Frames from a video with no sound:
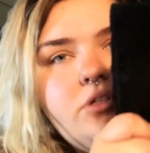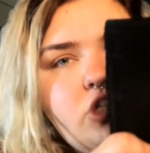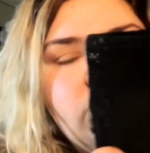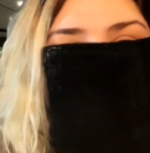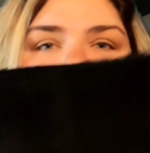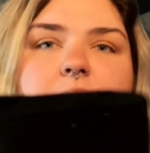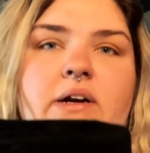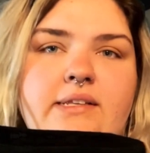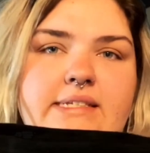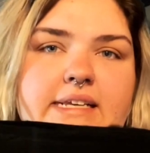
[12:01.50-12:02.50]
just went
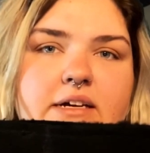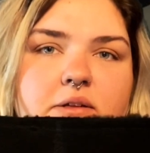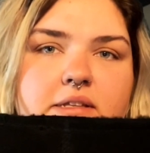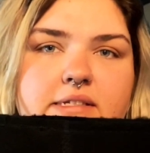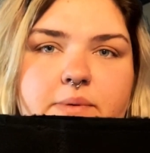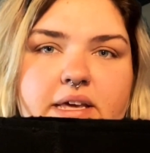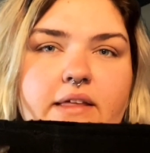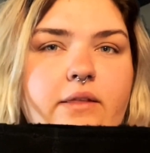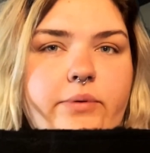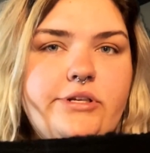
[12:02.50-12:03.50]
on sale this week,
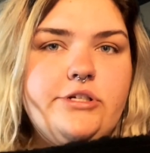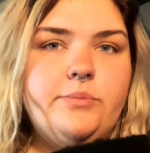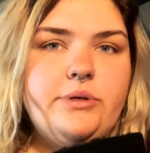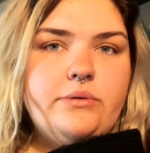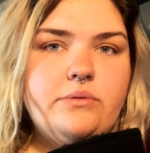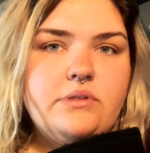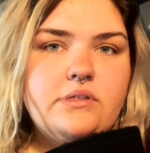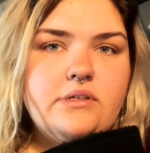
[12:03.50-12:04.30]
the winter boots.